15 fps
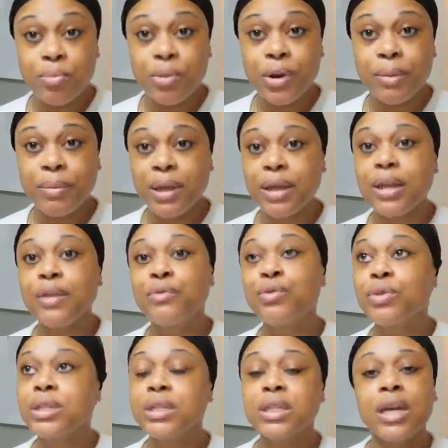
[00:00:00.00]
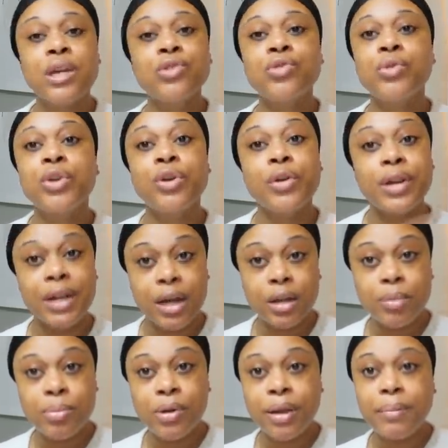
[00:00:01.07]
appointment, if you can schedule your
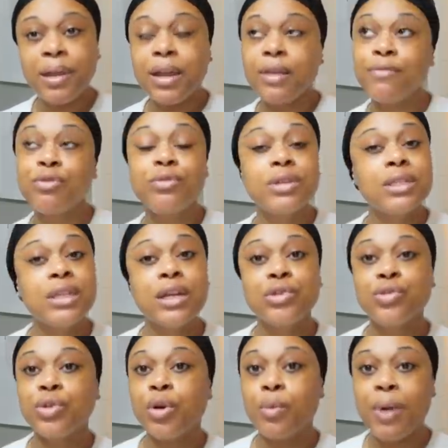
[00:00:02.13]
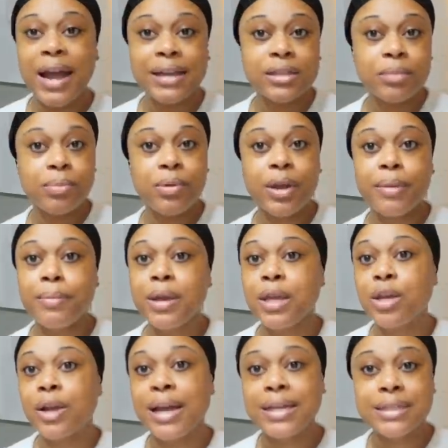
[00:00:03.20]
nail appointment, if you can schedule your wax
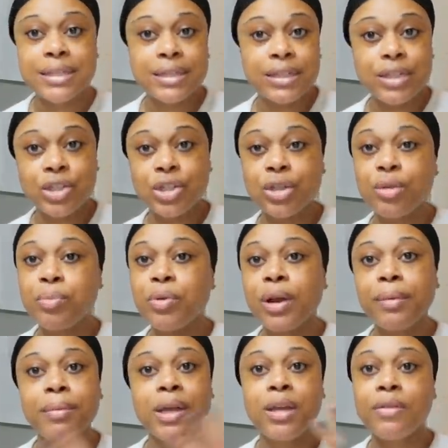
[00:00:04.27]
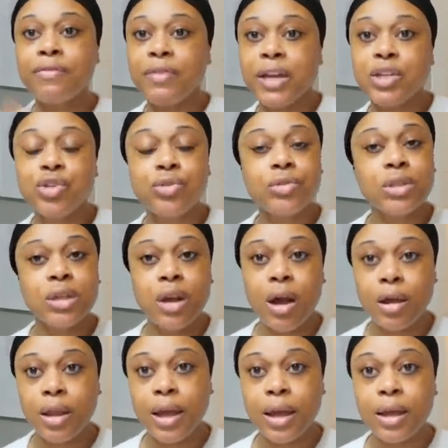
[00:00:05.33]
appointment, your esthetician appointment, your facials and
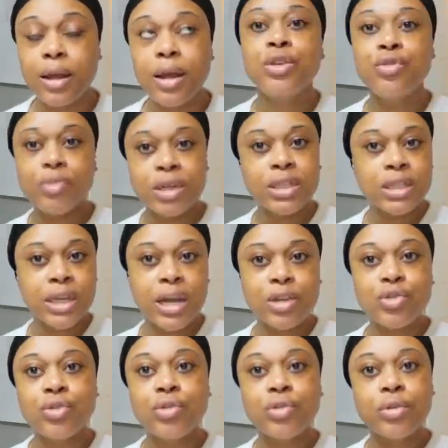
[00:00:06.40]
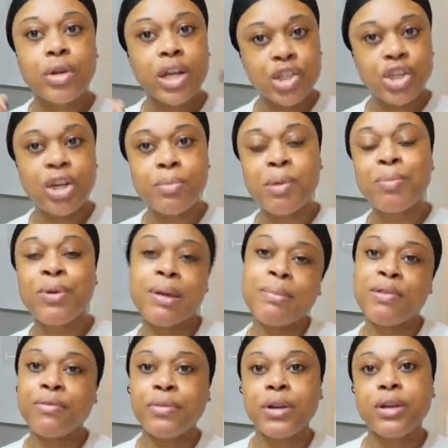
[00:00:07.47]
all that, you can schedule a gym
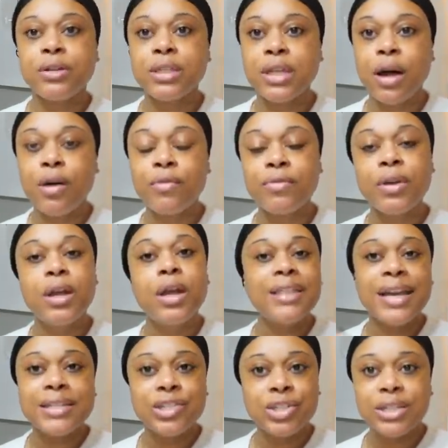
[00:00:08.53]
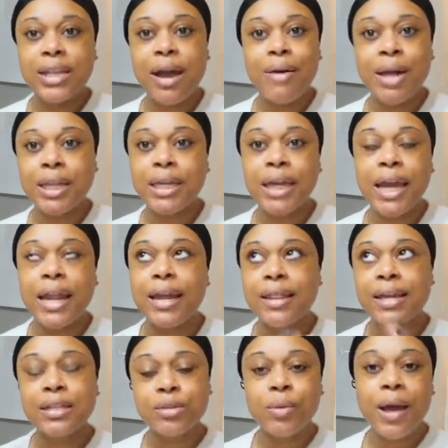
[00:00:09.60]
appointment for yourself. That's just how I look at it.
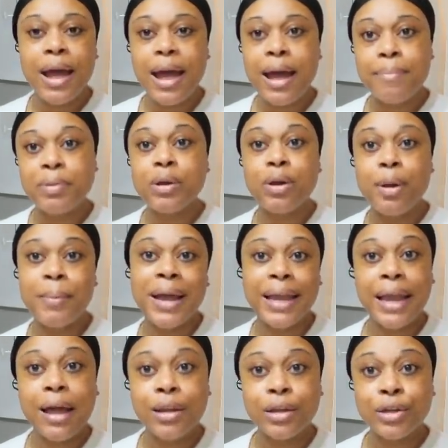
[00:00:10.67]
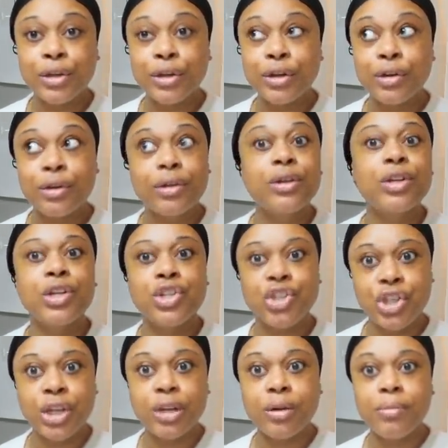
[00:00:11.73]
That's why I put on my calendar
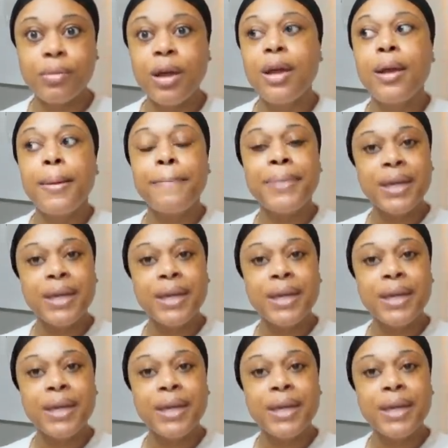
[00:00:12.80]
gym